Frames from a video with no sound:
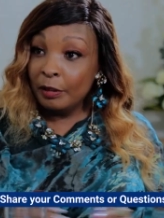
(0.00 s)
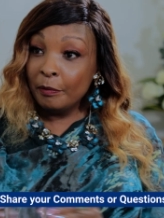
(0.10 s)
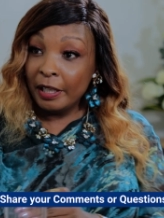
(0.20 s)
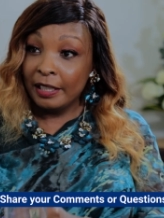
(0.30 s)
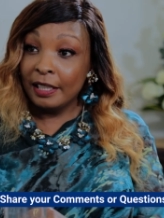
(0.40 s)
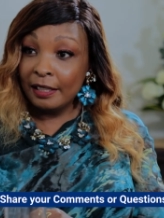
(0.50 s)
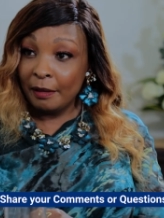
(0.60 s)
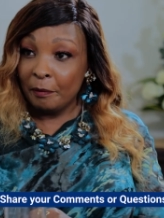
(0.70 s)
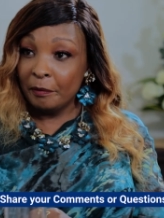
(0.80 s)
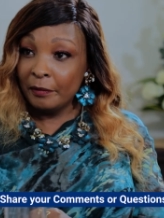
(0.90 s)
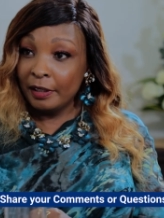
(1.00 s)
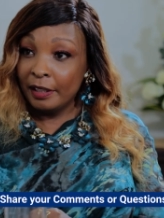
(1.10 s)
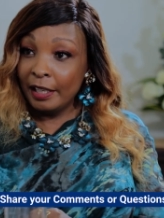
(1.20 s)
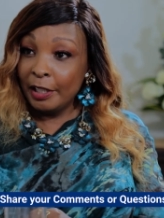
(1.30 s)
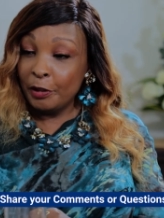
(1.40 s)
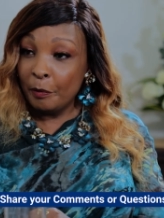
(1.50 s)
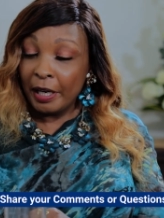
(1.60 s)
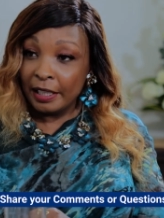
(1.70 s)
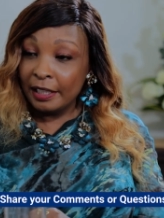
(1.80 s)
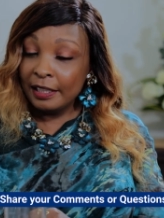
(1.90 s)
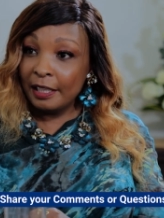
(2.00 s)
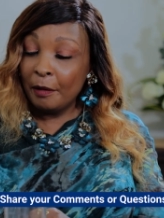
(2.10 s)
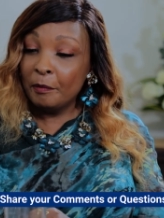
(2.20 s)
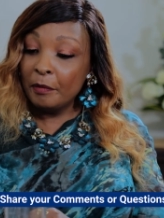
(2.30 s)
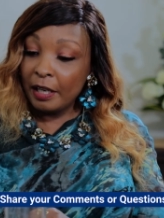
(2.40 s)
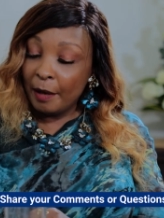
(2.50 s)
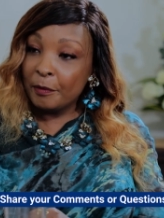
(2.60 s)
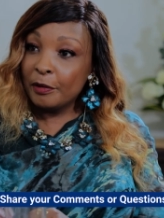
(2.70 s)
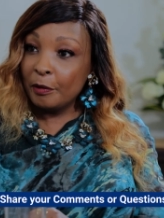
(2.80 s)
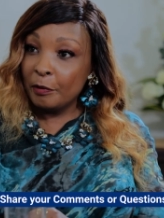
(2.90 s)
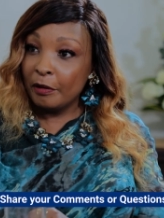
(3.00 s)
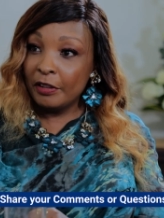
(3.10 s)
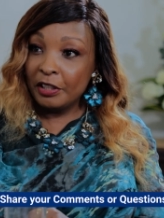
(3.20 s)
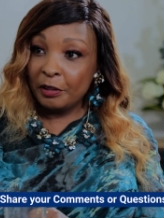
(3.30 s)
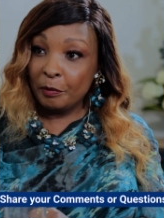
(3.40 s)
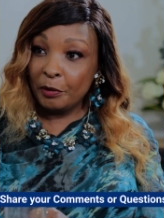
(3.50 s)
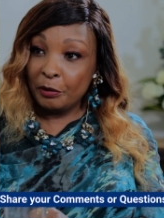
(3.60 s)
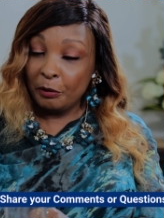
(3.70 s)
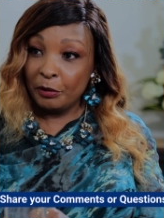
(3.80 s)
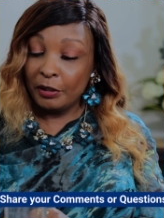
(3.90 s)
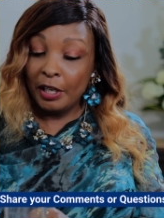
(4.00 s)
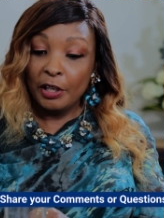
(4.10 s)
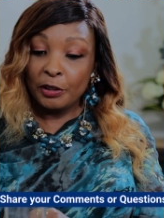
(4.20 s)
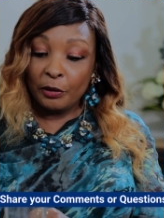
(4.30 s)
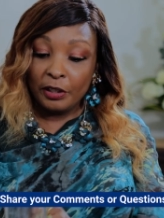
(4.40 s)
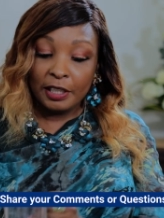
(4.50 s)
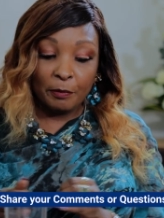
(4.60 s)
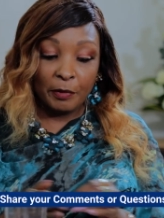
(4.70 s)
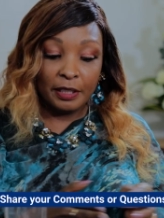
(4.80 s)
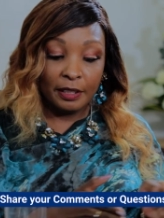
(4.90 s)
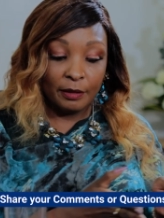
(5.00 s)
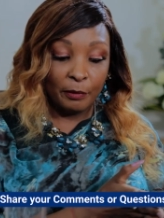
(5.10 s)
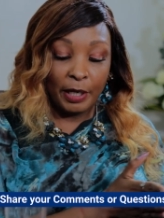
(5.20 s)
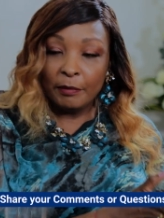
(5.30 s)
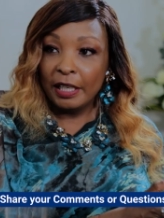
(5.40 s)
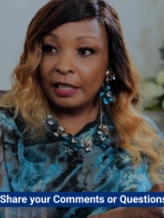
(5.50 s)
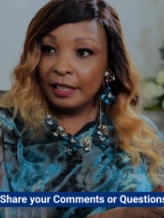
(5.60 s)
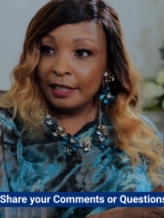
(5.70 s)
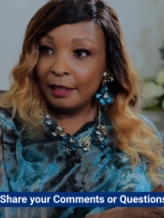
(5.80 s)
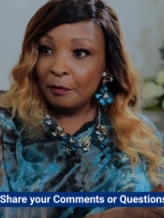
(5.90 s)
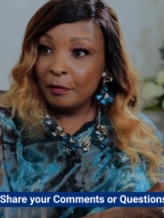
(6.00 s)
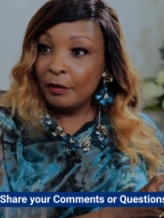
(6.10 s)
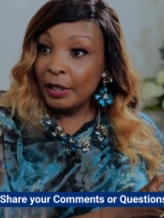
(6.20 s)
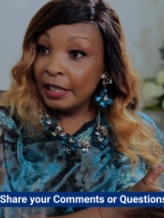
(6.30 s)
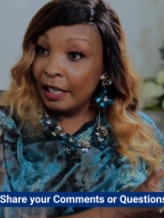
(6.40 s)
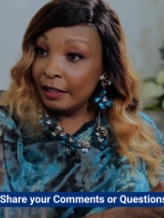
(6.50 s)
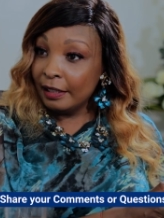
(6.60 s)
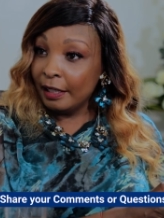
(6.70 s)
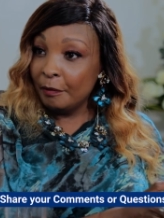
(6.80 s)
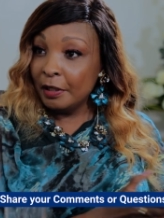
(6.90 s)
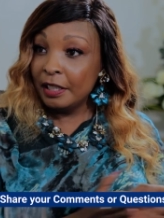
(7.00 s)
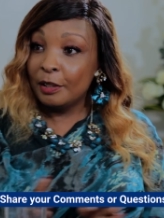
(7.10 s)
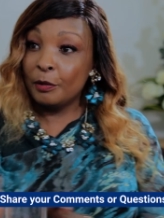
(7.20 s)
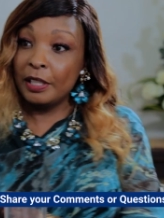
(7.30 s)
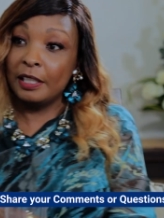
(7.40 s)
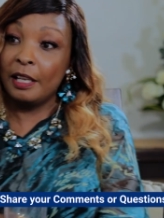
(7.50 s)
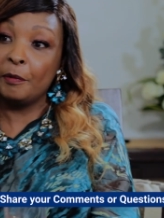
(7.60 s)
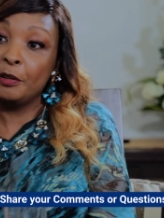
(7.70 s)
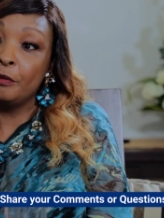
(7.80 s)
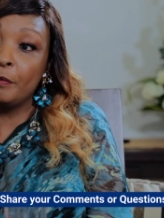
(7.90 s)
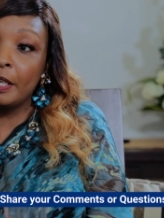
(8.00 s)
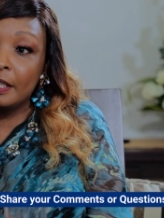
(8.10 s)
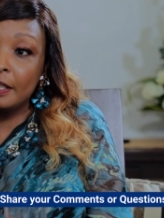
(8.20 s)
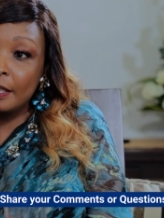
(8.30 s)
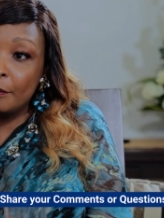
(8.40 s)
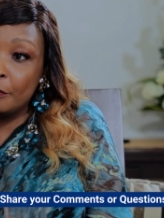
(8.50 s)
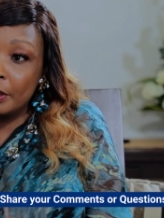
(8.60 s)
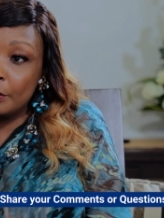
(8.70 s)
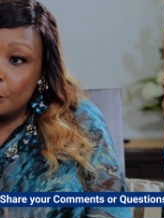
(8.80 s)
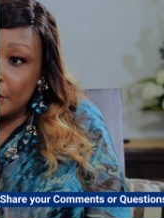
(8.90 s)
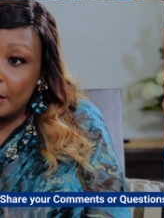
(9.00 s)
need magnesium. And your magnesium comes from your vegetable source. So this means one calcium needs twice the amount of magnesium for it to be